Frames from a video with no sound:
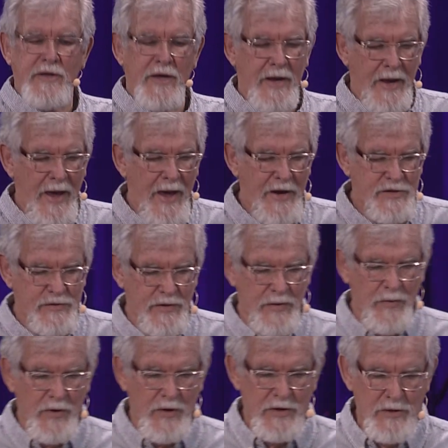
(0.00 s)
thing, actually.
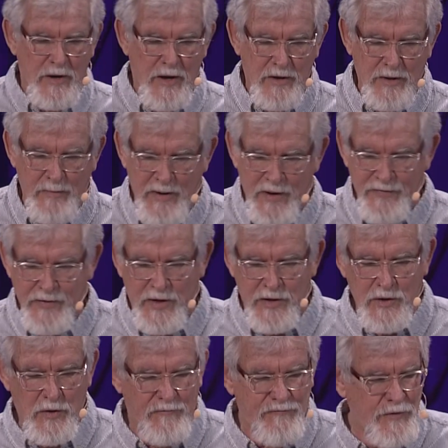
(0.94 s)
We're going to talk about that.
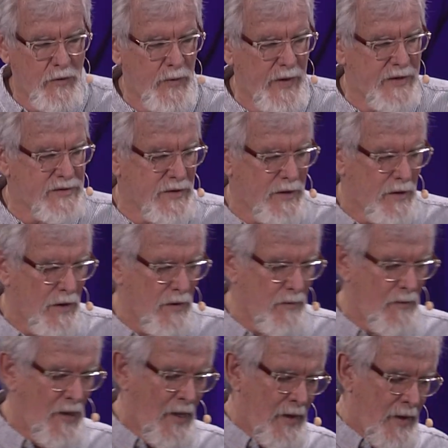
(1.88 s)
You know, a few weeks
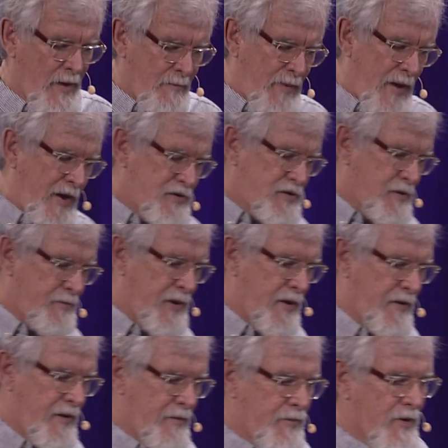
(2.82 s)
ago, Pastor
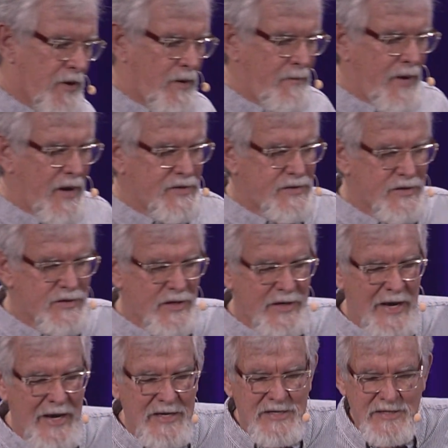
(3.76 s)
Perry brought a message, and
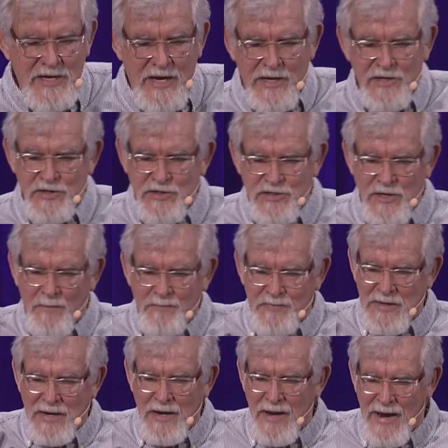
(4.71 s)
he said
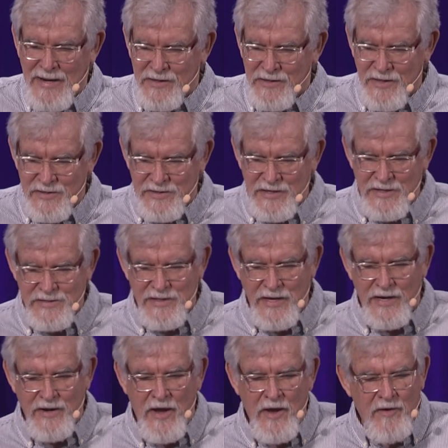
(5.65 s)
something like this. He
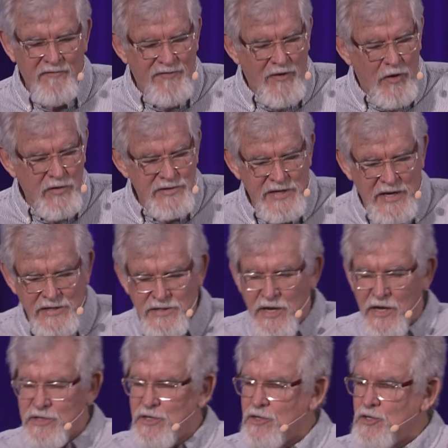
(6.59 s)
said, Folks, he
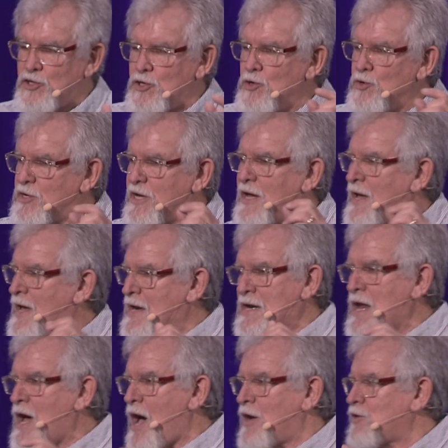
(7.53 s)
says, you
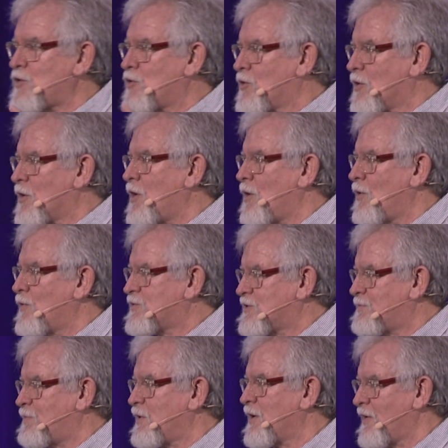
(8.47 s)
cannot grow
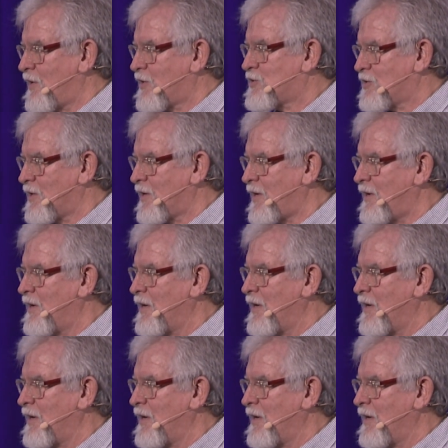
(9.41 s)
spiritually